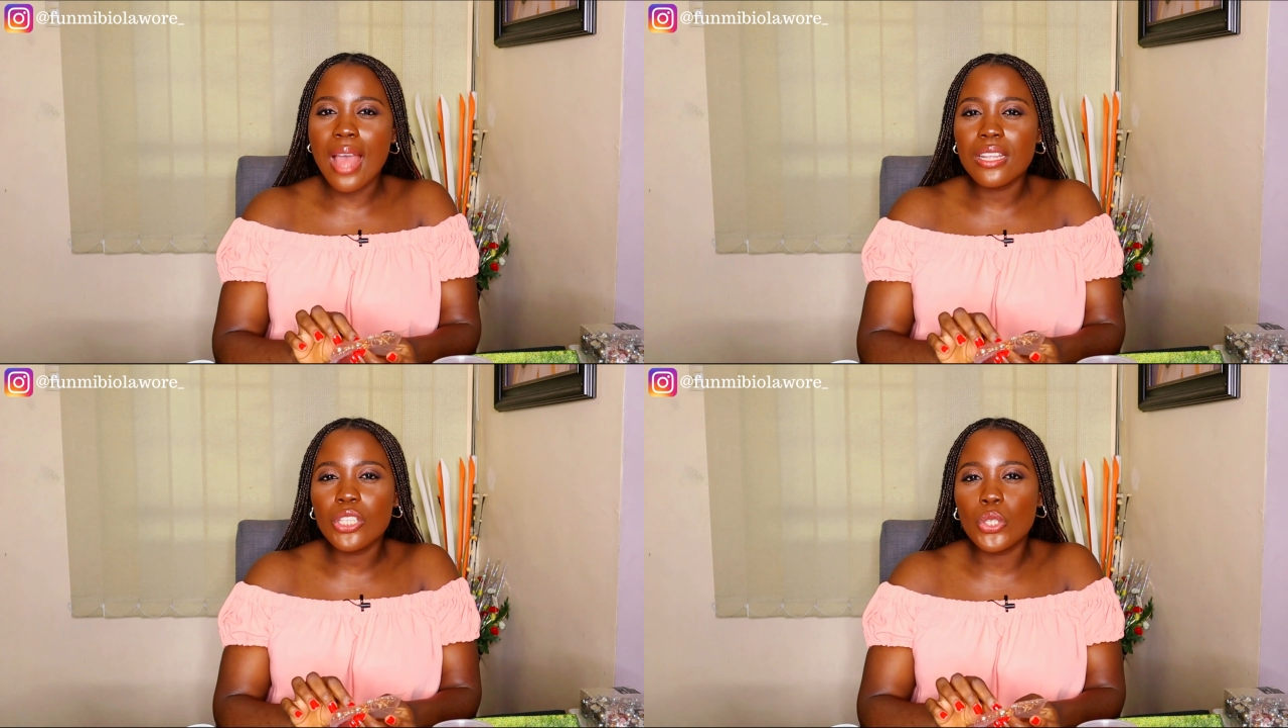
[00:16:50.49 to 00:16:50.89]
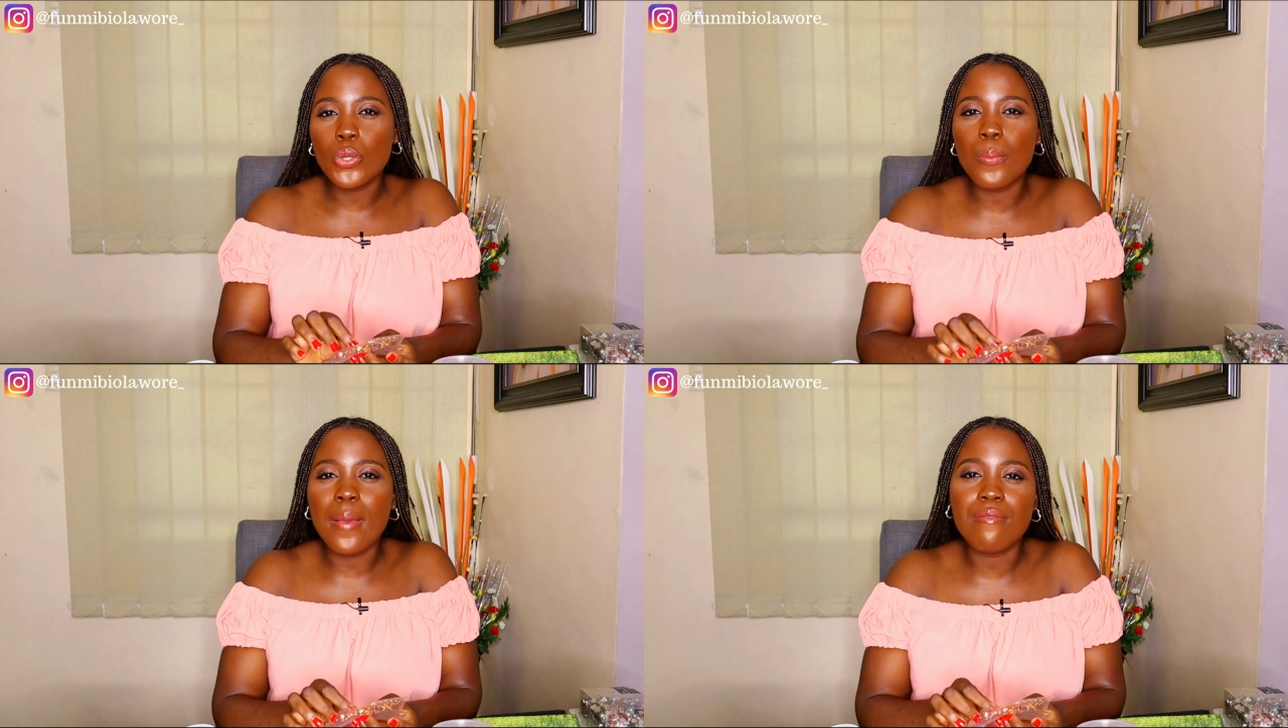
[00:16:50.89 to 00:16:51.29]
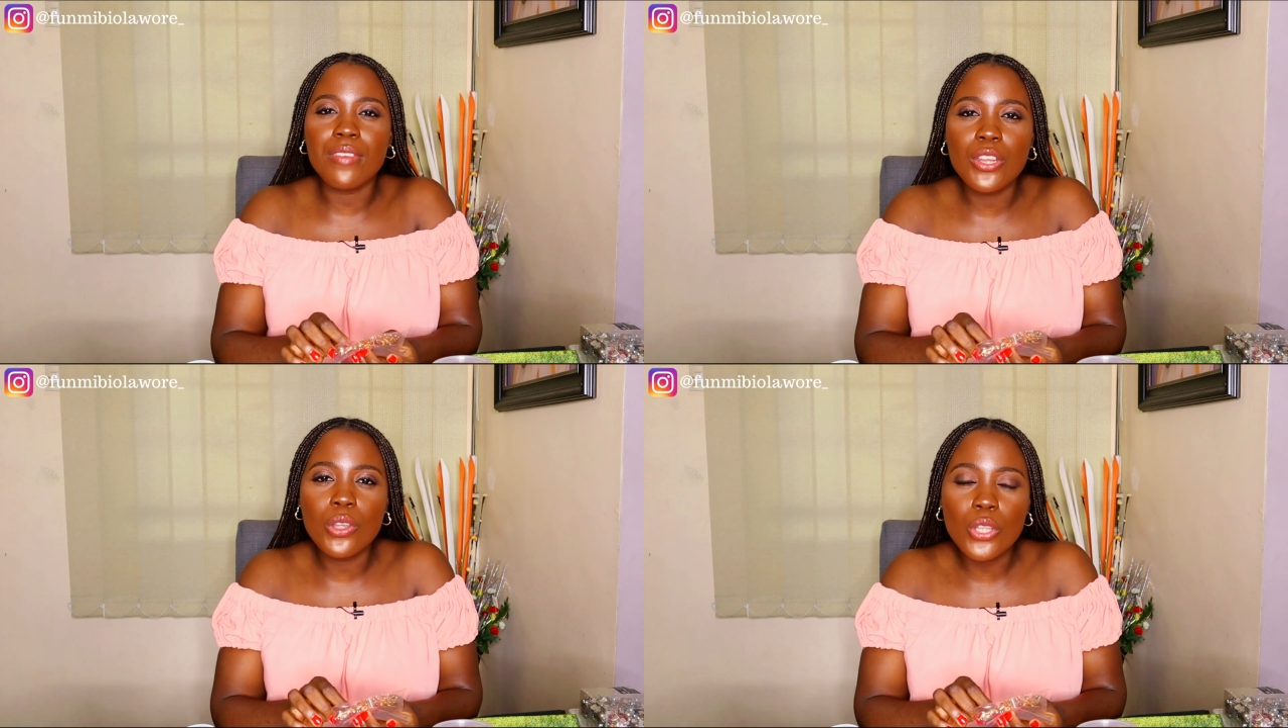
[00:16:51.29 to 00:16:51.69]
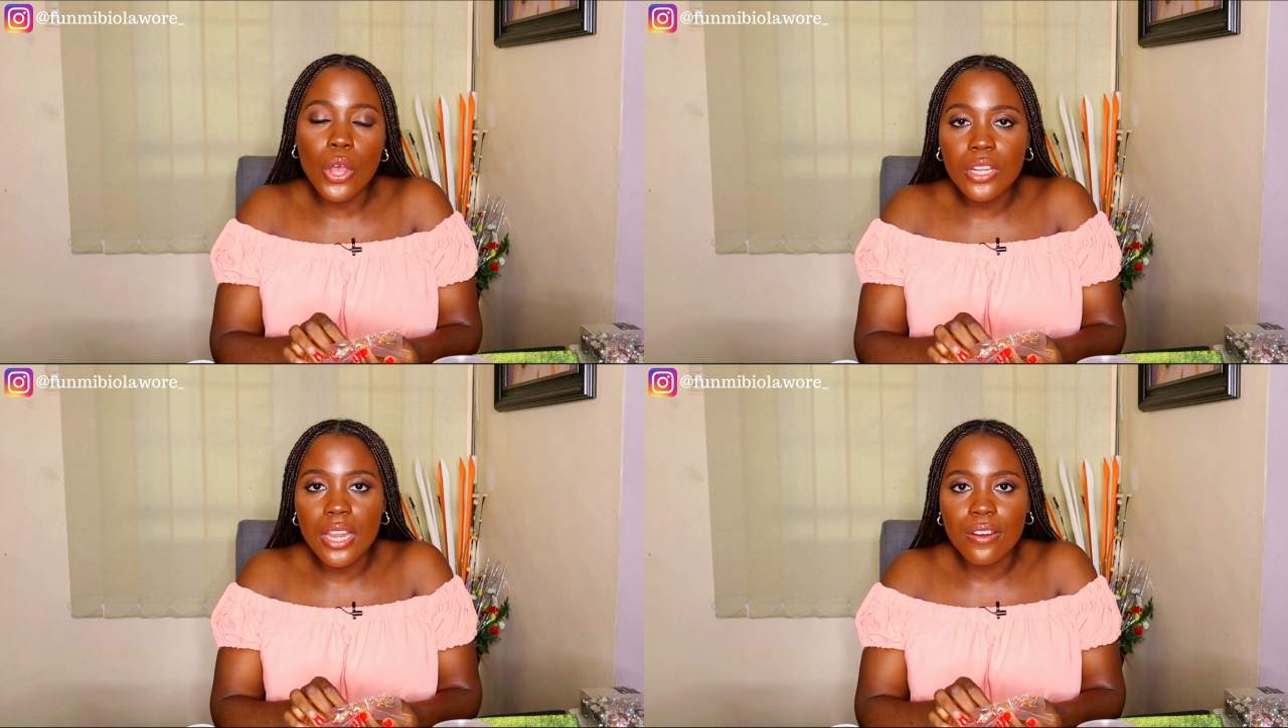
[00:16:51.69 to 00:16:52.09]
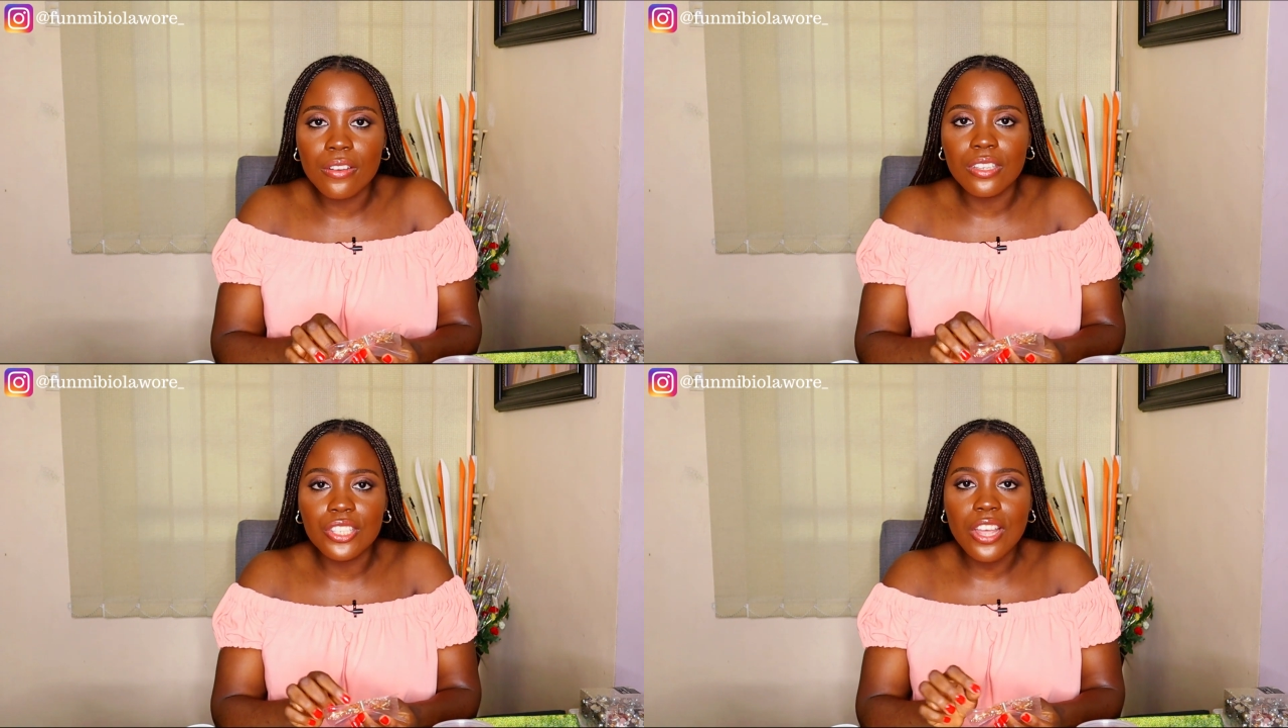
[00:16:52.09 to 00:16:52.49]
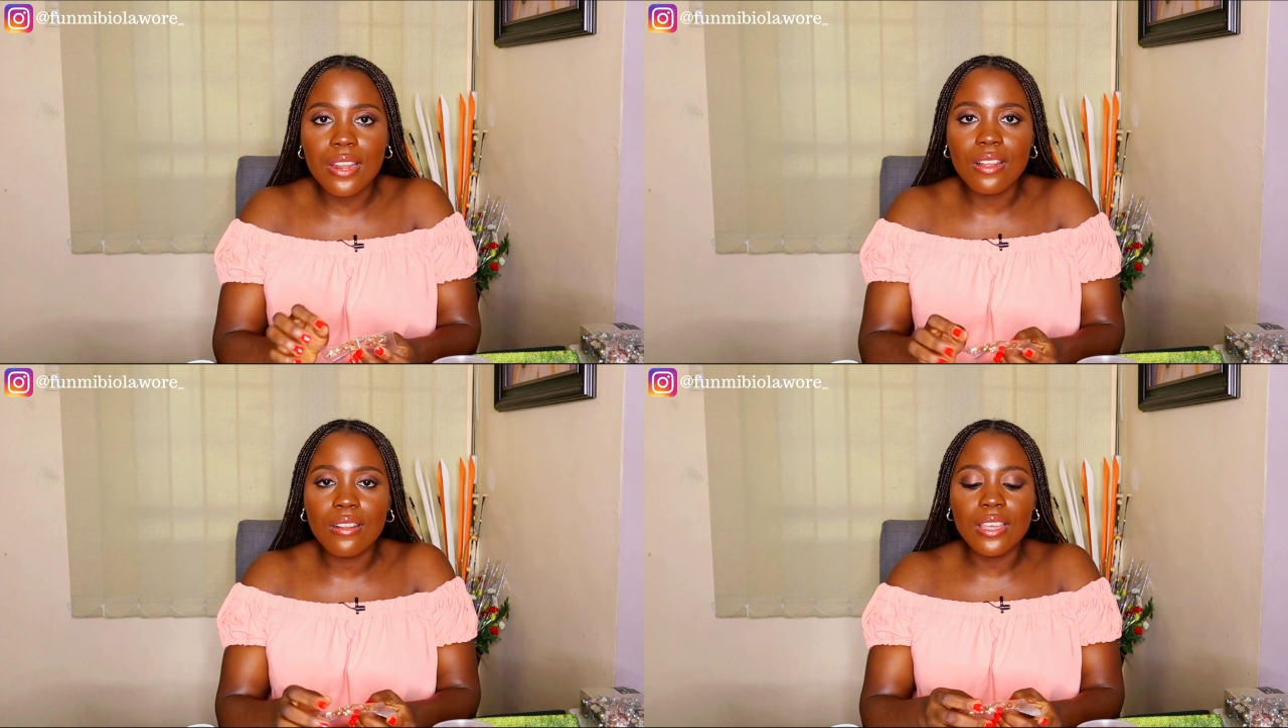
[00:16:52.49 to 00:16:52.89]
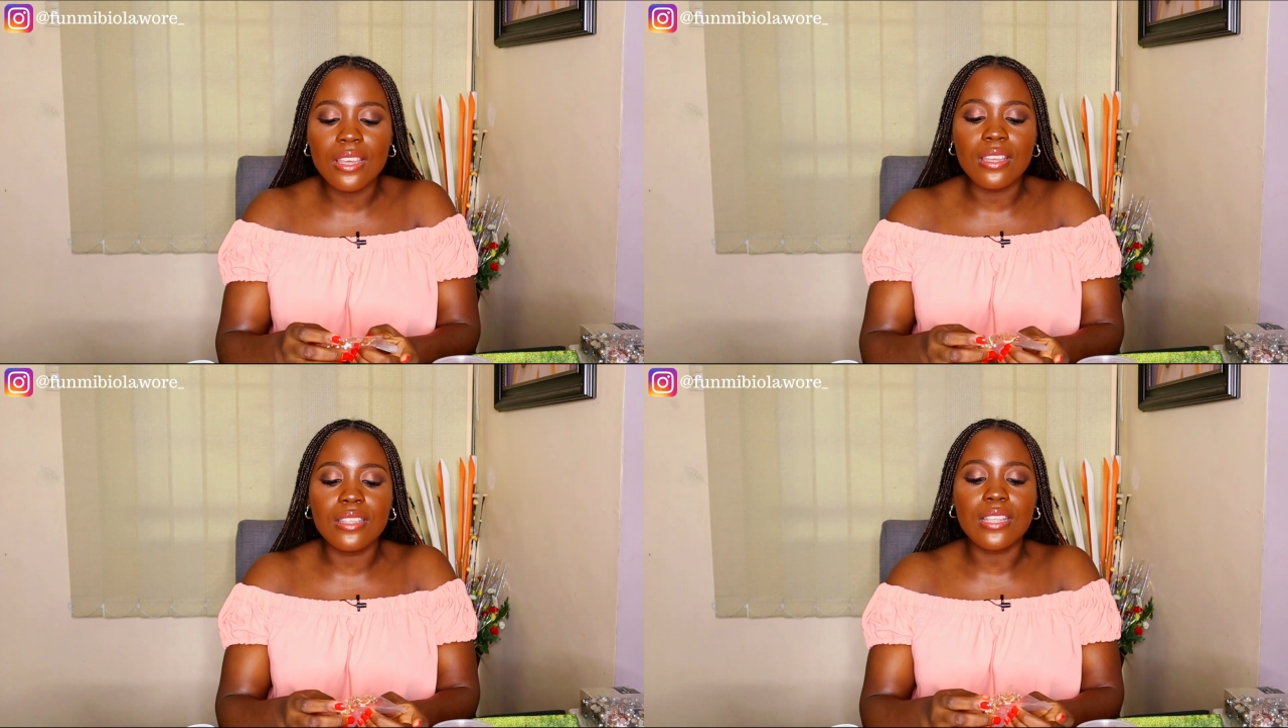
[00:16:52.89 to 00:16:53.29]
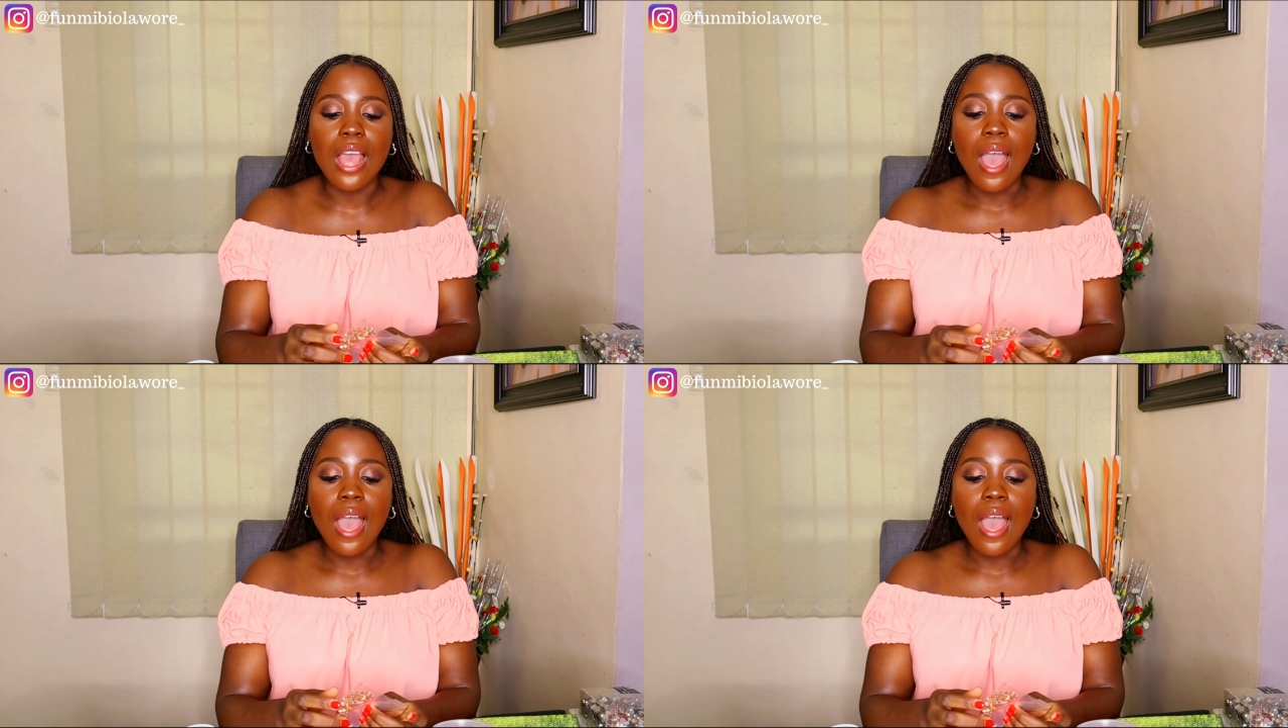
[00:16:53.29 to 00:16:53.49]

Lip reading: adding to my videos on here on the channel is